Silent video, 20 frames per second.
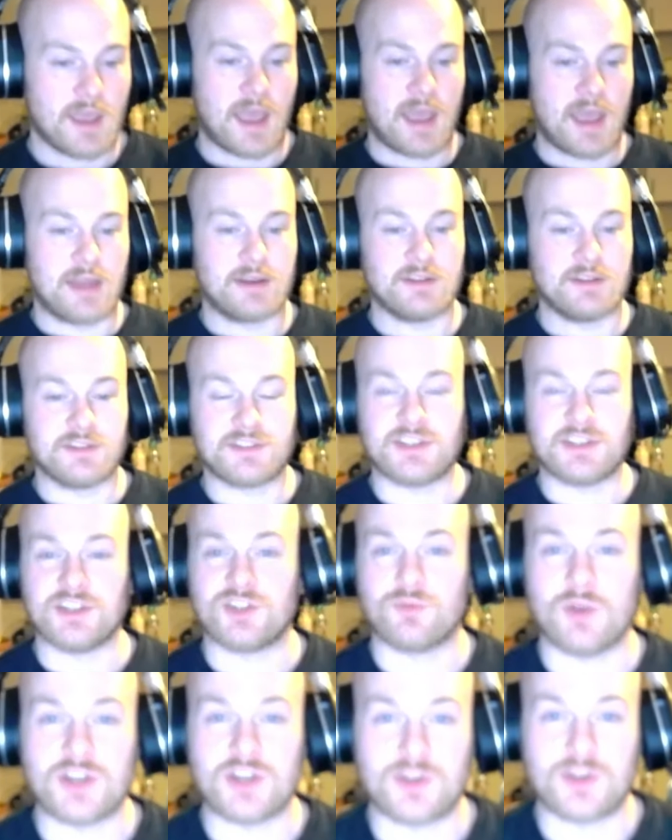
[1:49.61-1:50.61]
and in the
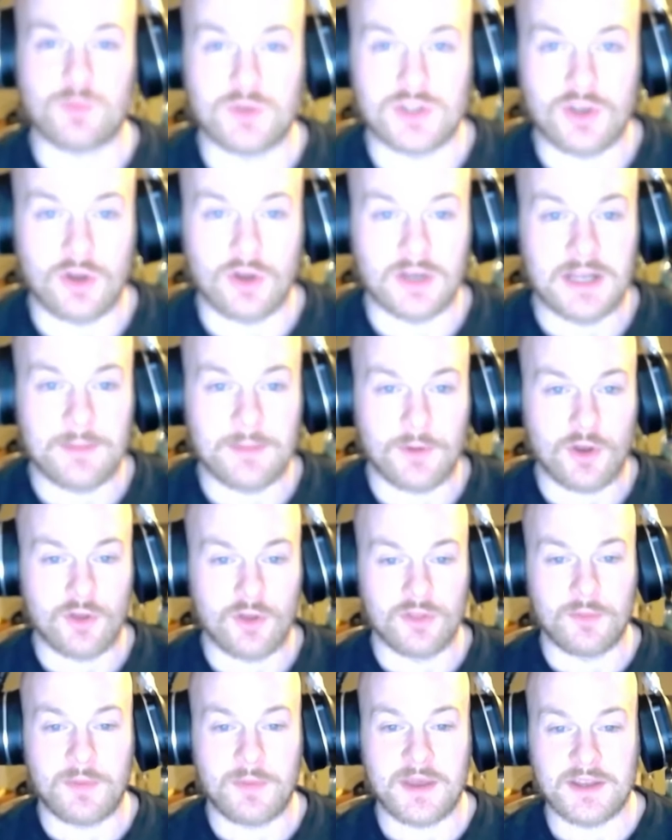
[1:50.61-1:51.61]
situation where you got Libboks
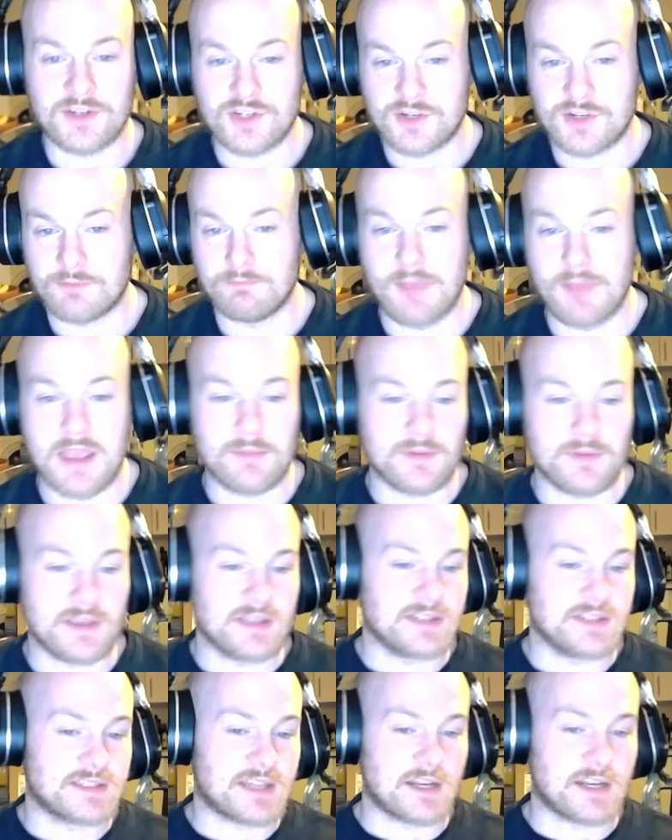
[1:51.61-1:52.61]
on the pitch, maybe
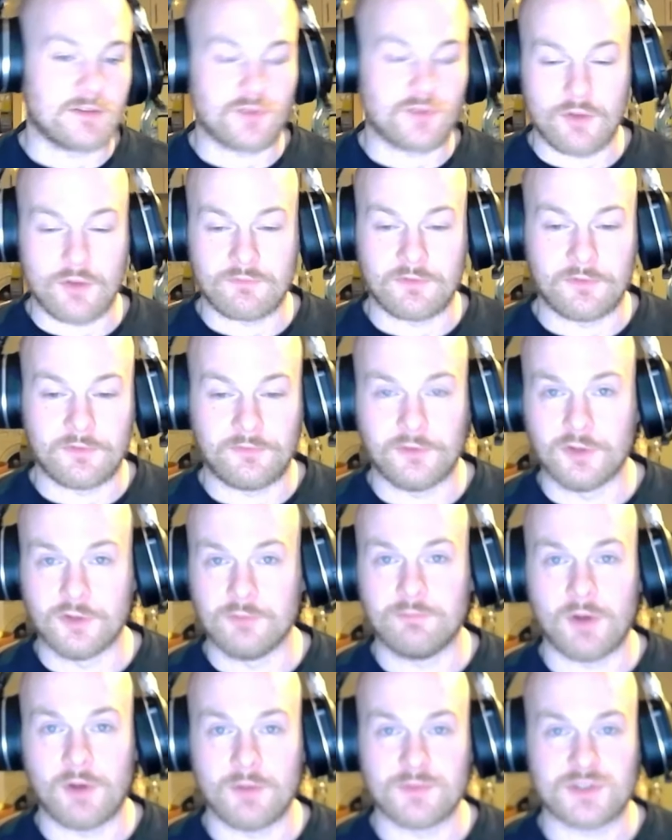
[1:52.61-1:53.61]
instead of going for full
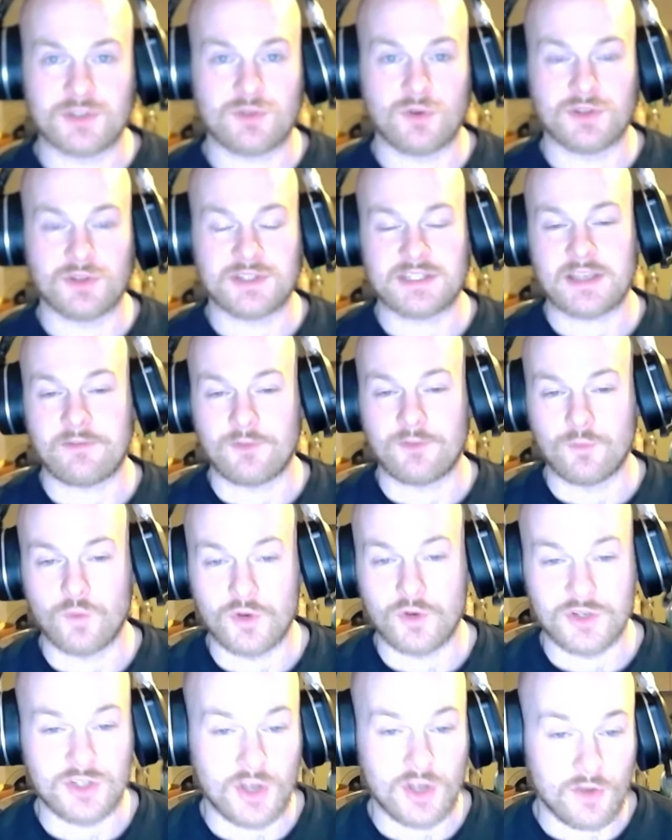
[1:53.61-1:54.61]
bomb squad
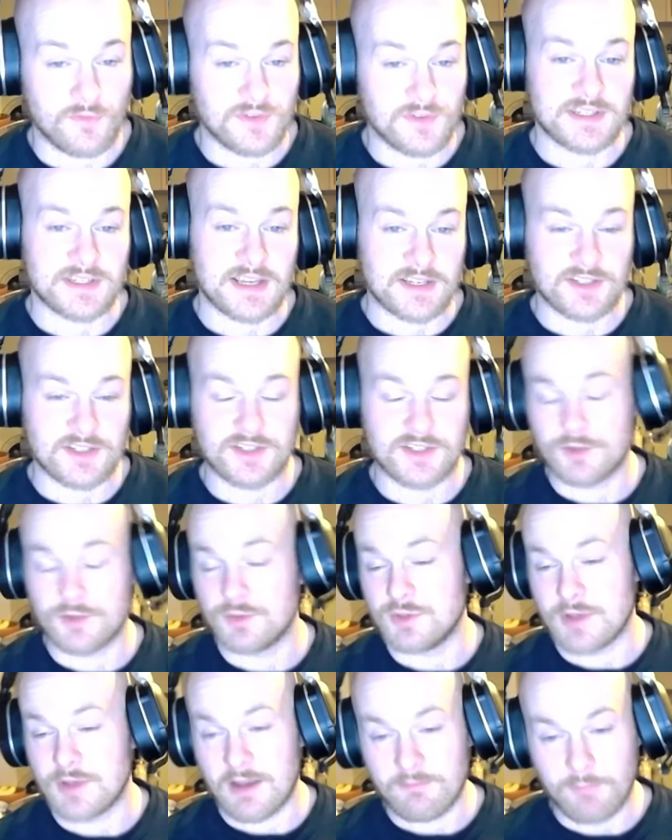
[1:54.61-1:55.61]
7-1, you go for 6-2
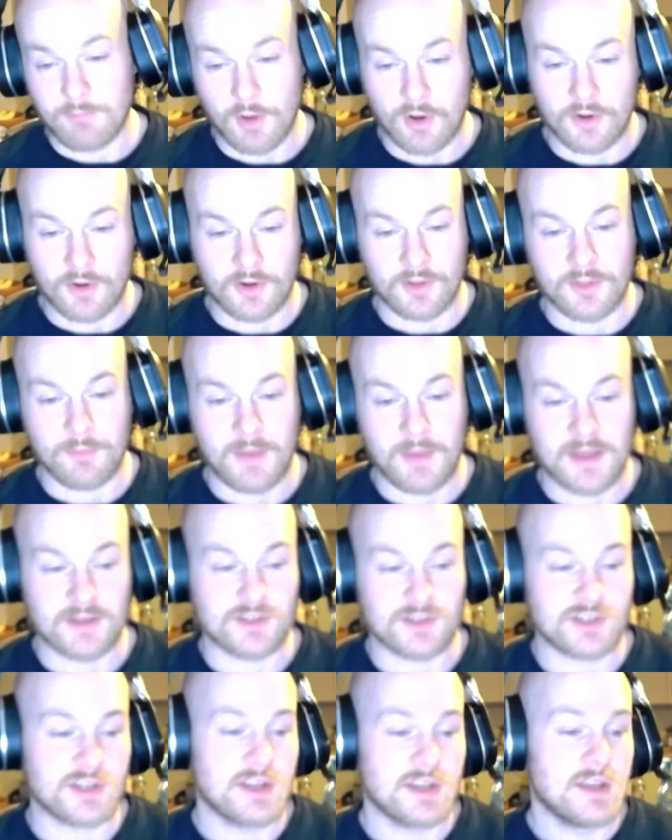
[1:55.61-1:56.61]
and you have Pollard on the
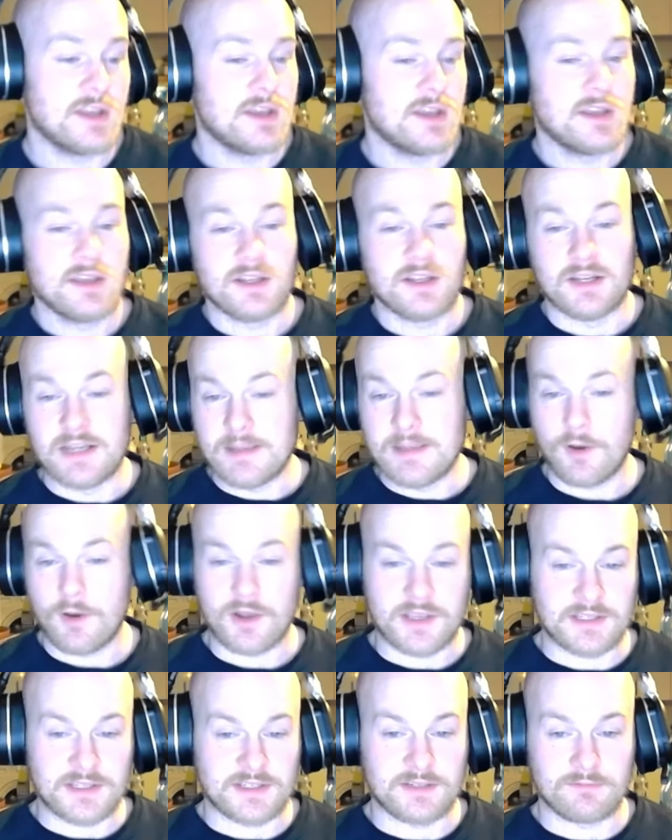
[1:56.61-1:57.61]
bench.
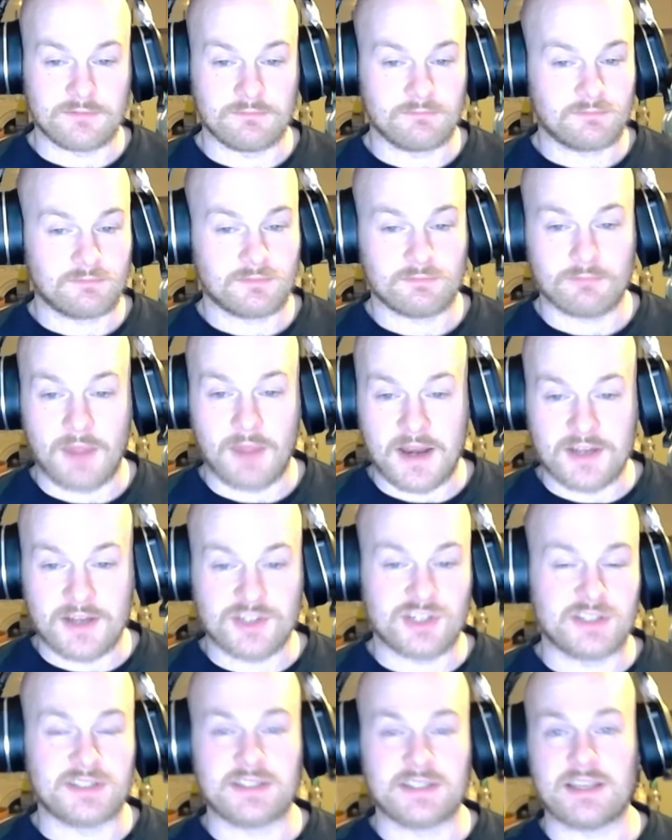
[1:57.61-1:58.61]
Libboks isn't
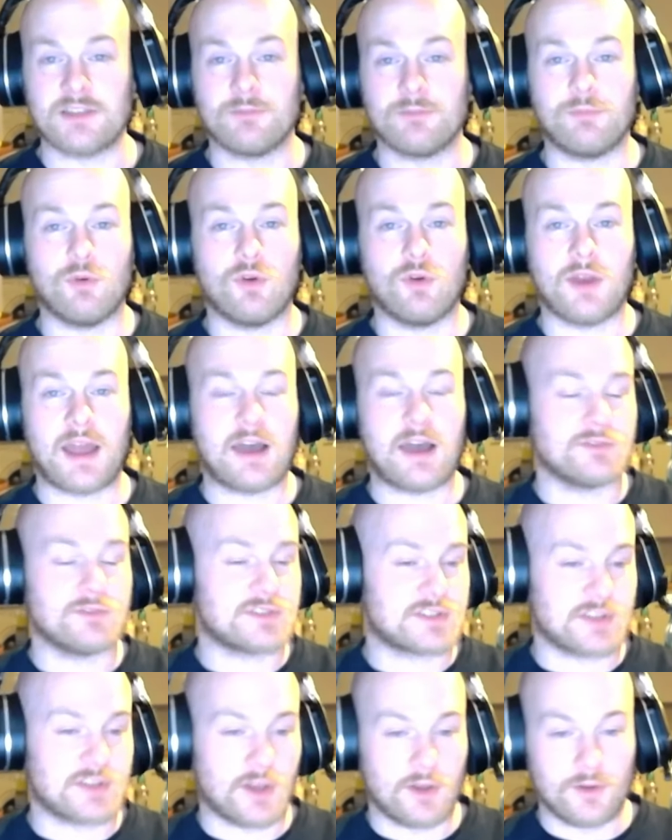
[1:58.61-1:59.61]
managing to get the ball out,
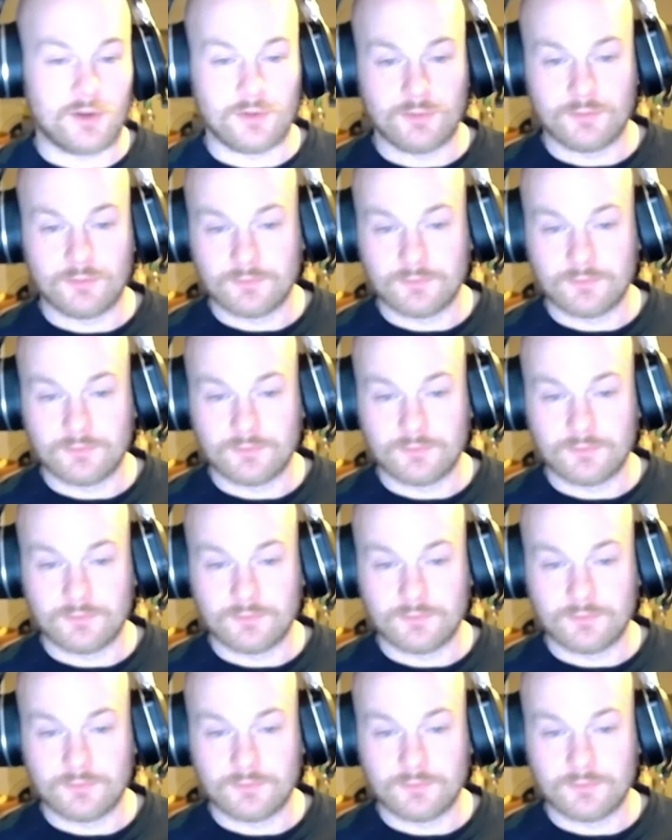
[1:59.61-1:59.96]
so